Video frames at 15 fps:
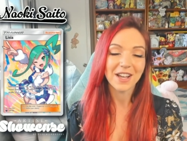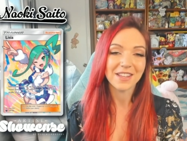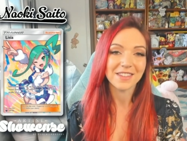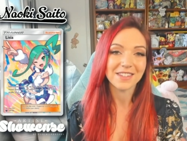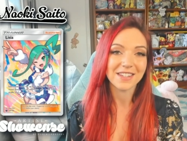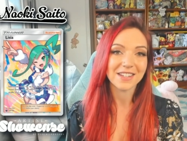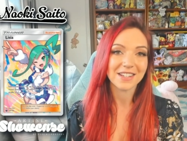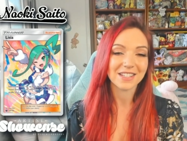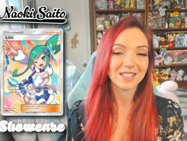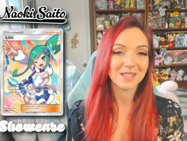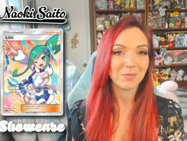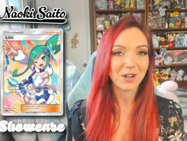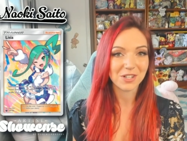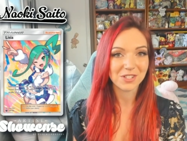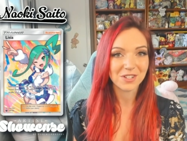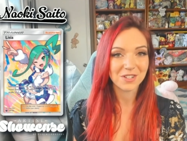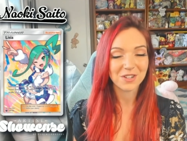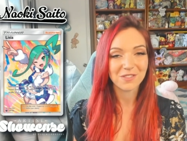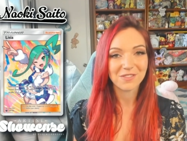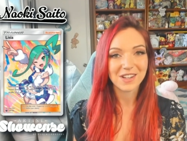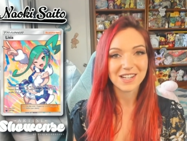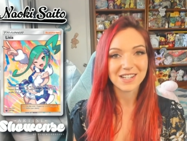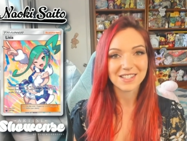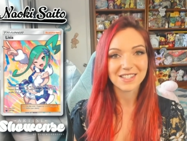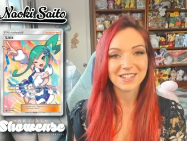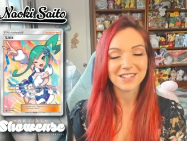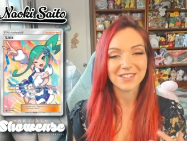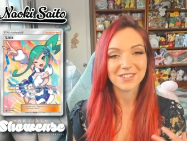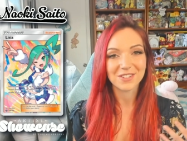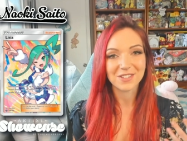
and the expression on her face is